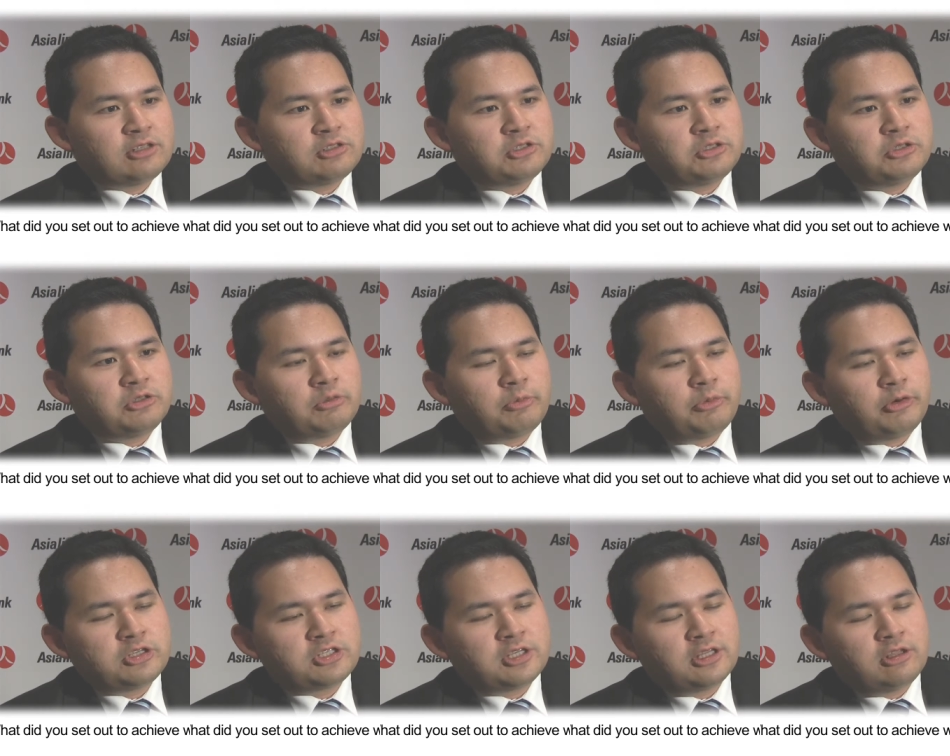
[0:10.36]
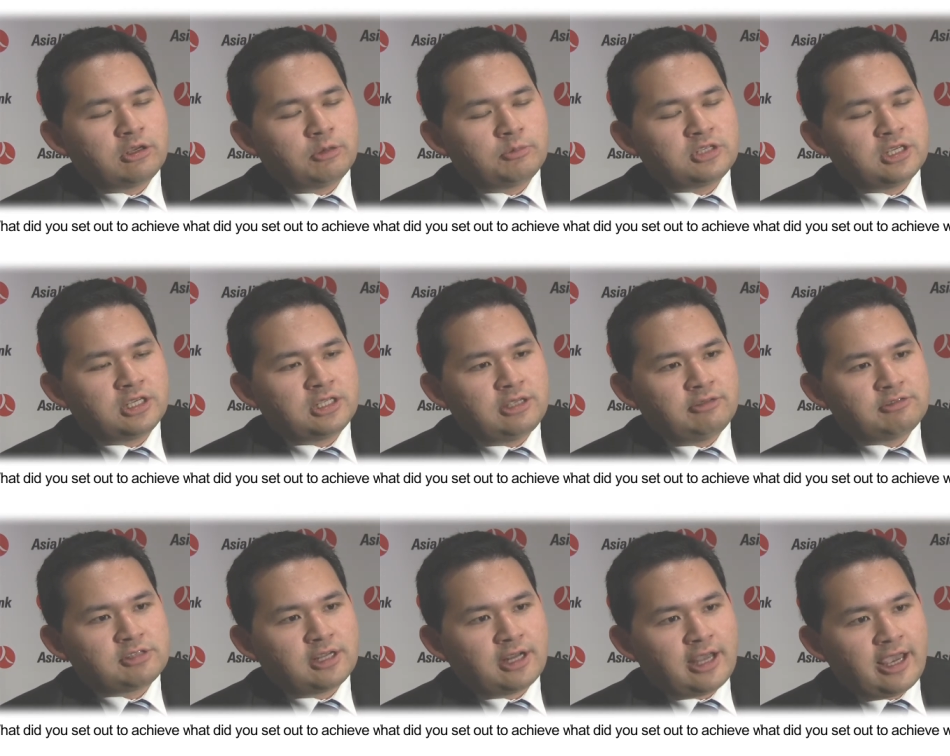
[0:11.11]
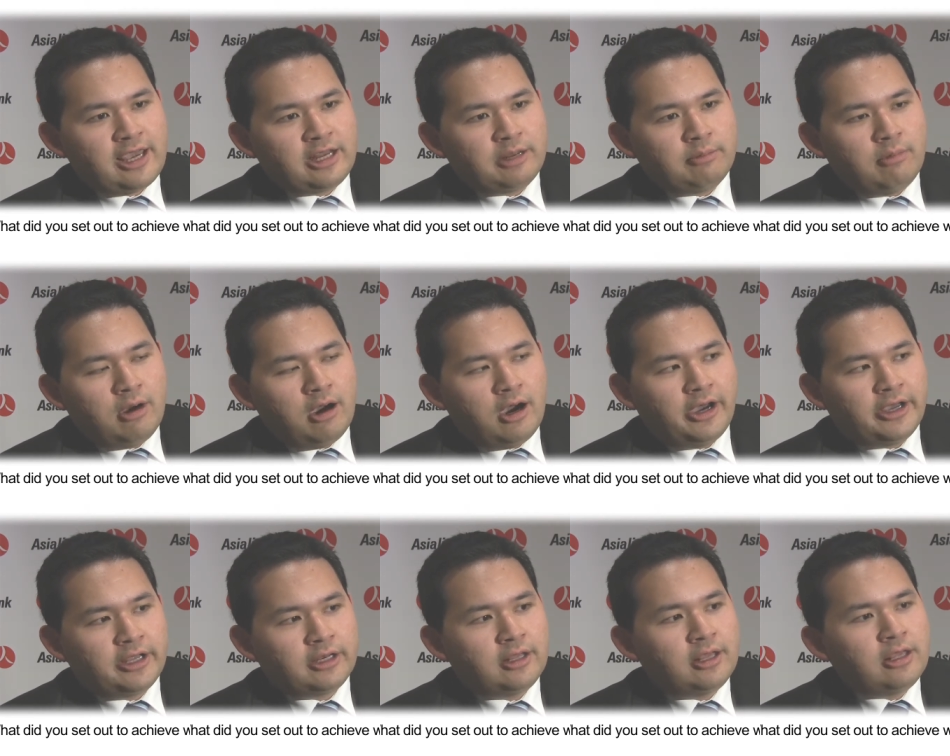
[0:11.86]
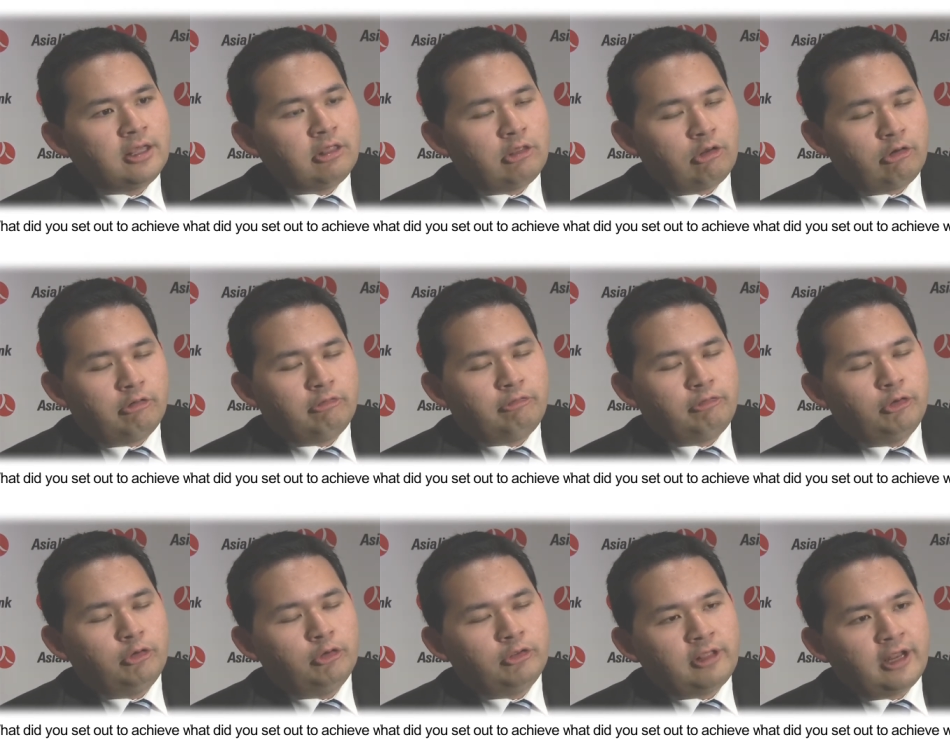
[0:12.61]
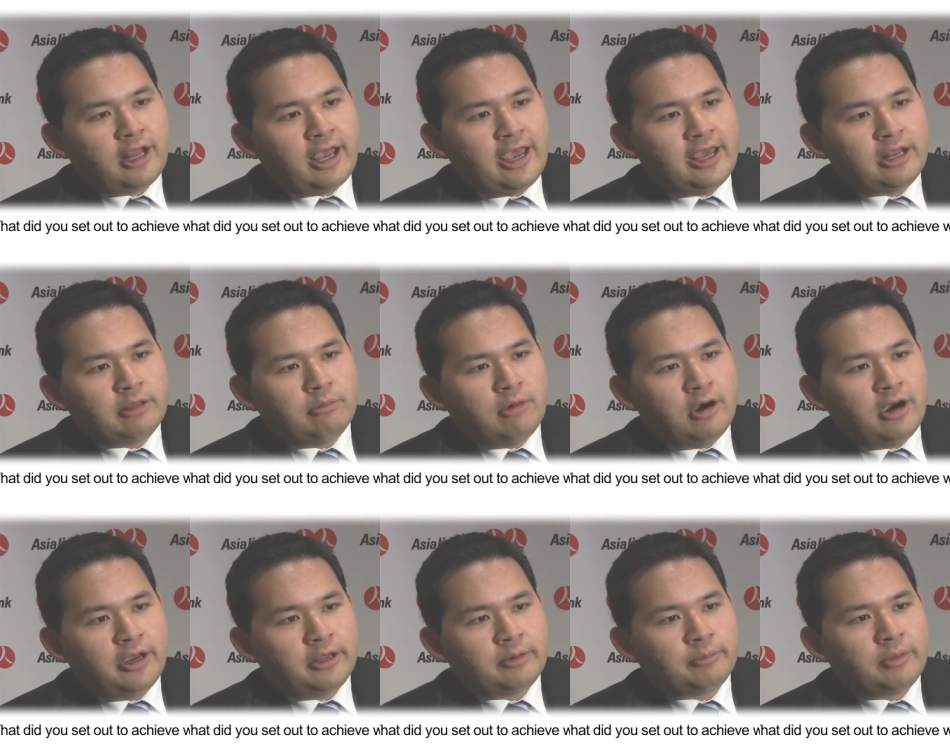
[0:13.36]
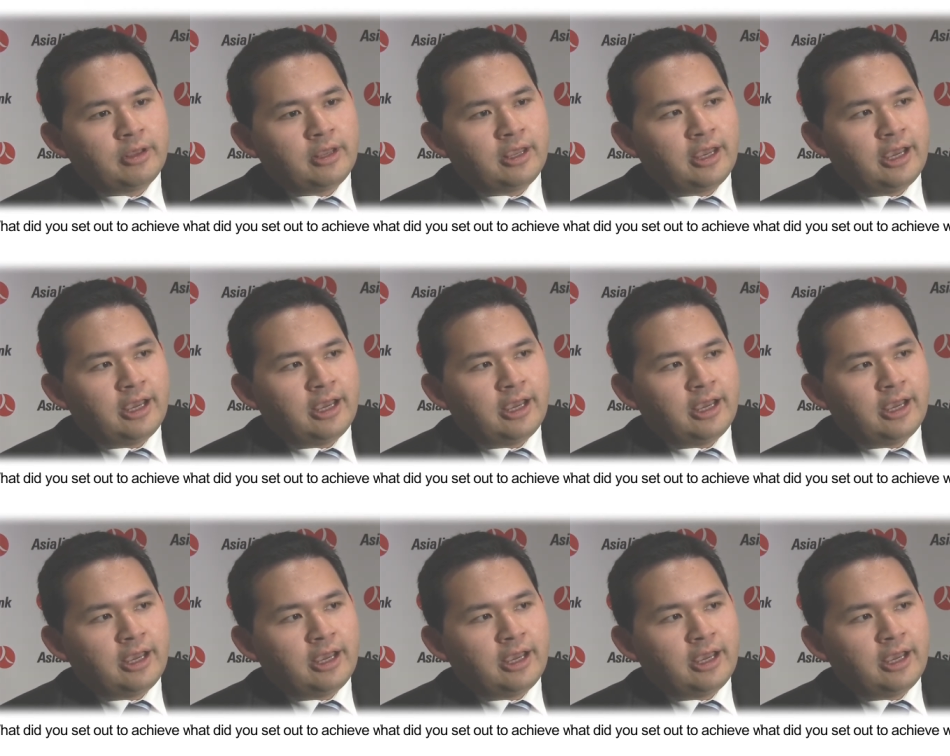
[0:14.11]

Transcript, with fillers: out to do the project, the objectives that I had in mind, there were a few that I had in mind,